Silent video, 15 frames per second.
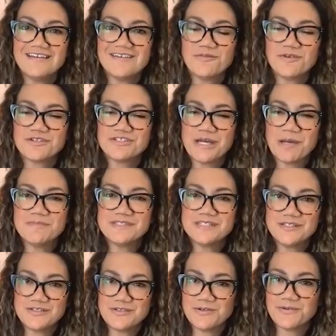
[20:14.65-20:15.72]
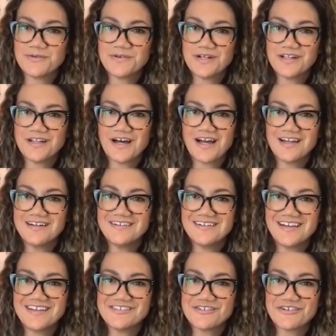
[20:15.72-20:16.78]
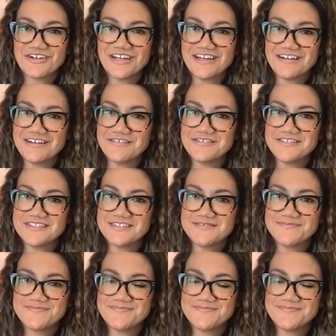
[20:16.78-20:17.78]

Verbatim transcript: we're tempted to a lot as creatives.